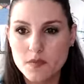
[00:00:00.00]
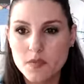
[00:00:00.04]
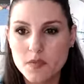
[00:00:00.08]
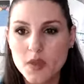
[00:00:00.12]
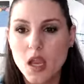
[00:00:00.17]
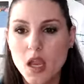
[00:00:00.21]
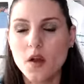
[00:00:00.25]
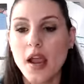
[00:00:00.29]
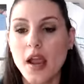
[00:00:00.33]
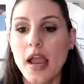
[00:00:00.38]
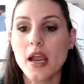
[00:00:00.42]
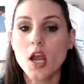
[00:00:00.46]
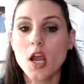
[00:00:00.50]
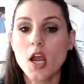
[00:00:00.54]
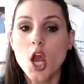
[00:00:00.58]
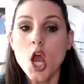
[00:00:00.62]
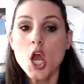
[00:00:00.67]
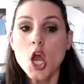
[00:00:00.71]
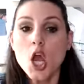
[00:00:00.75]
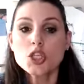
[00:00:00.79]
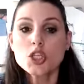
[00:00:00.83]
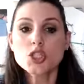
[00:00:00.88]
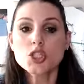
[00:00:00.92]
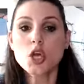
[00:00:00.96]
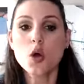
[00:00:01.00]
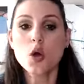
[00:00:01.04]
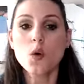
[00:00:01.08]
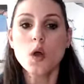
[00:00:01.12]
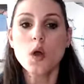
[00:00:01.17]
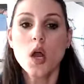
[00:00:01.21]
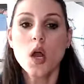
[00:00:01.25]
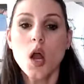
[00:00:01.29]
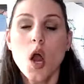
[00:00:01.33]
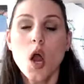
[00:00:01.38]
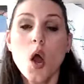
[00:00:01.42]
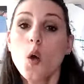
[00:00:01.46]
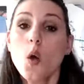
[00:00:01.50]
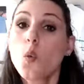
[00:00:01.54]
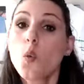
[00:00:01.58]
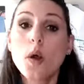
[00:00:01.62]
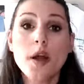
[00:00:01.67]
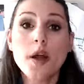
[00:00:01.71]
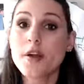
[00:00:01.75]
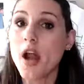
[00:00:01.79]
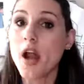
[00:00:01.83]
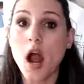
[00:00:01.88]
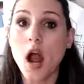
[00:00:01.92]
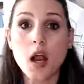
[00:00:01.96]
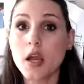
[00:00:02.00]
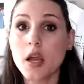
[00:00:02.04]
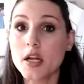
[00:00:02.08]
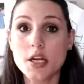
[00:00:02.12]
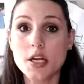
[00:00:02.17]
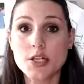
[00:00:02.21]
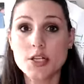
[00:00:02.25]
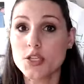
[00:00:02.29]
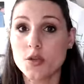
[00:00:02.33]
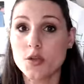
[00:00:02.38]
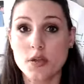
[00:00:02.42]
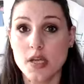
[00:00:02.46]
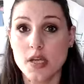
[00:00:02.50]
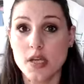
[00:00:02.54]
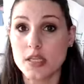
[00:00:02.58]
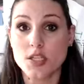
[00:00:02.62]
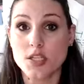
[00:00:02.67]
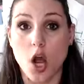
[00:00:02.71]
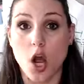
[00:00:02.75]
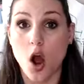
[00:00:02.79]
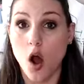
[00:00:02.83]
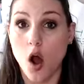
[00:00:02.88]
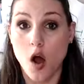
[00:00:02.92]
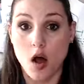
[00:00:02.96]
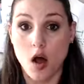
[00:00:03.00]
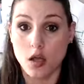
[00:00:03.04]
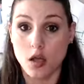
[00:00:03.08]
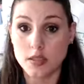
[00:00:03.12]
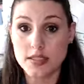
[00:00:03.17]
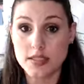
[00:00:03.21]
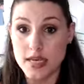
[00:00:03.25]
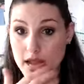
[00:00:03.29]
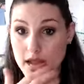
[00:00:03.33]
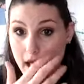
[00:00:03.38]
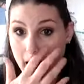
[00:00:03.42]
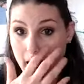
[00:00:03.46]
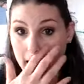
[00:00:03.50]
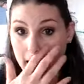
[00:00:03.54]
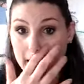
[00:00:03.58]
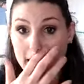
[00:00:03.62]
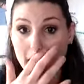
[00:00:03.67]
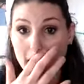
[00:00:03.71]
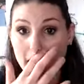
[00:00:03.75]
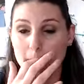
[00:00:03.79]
Okay, so we're not going to do this all today